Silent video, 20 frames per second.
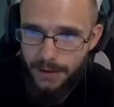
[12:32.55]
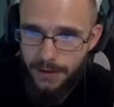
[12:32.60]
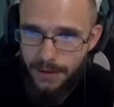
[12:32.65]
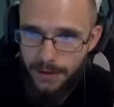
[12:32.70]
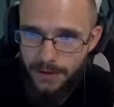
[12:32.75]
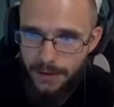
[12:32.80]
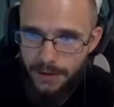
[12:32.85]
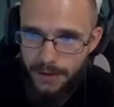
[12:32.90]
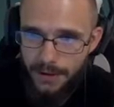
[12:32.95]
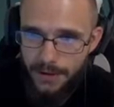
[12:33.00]

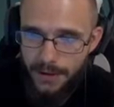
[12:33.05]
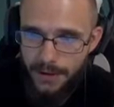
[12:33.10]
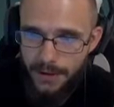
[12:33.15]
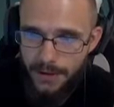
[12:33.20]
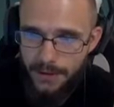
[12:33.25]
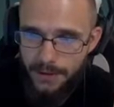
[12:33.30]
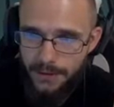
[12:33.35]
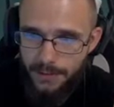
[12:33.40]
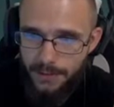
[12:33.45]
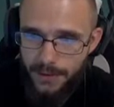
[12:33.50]
That's going to
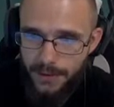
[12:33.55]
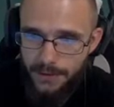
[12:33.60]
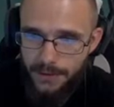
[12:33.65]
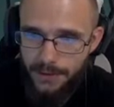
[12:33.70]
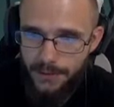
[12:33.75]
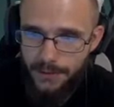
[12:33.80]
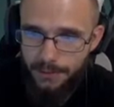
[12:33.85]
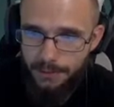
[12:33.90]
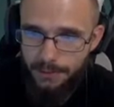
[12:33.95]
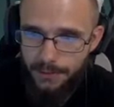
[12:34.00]
change the way your
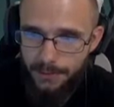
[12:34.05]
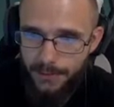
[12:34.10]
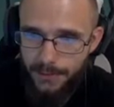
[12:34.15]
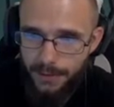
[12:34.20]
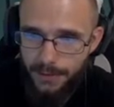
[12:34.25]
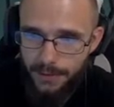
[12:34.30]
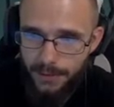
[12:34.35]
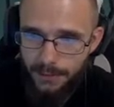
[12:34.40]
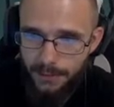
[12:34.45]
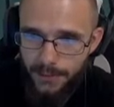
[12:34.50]
super
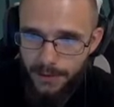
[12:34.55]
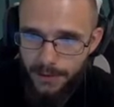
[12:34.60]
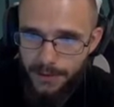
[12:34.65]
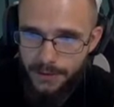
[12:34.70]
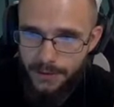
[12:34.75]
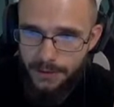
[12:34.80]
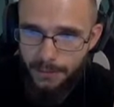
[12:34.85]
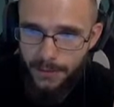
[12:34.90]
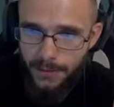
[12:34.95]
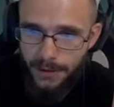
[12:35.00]
ability
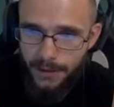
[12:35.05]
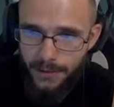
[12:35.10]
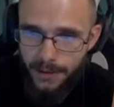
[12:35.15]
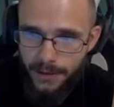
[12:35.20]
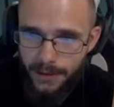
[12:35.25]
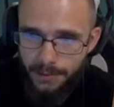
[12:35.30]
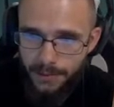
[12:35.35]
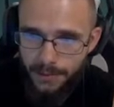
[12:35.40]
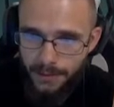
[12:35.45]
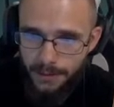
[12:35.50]
works, your melee
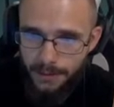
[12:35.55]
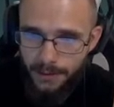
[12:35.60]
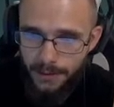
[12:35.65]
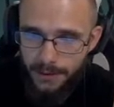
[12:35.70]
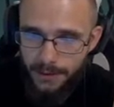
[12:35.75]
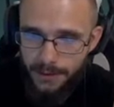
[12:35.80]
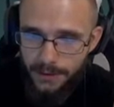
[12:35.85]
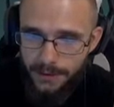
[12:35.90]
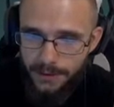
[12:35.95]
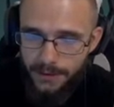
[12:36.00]
ability
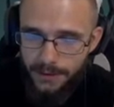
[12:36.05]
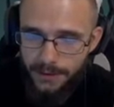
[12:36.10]
works,